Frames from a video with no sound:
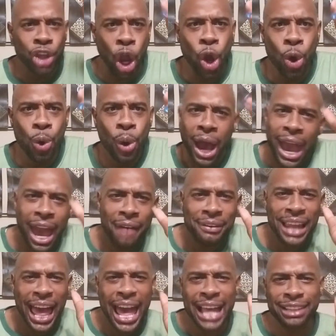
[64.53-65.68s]
You have
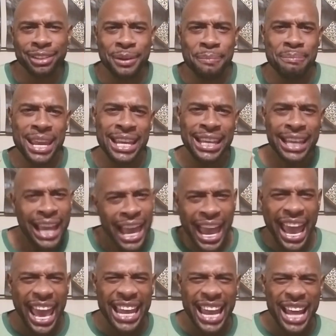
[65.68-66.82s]
lied to me.
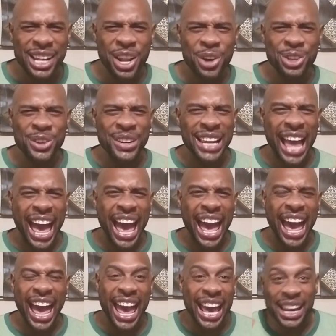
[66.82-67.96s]
And I know you
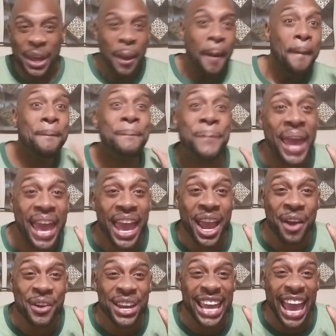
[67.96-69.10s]
lied.
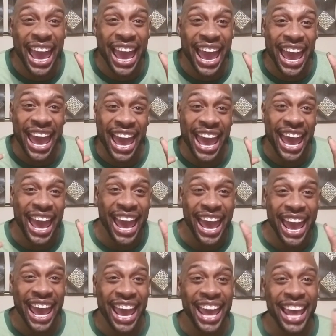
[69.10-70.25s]

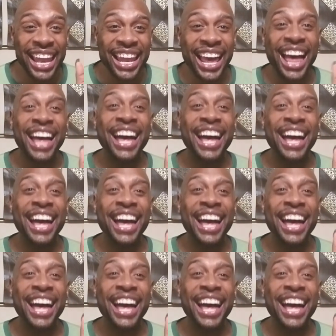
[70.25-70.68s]
Period.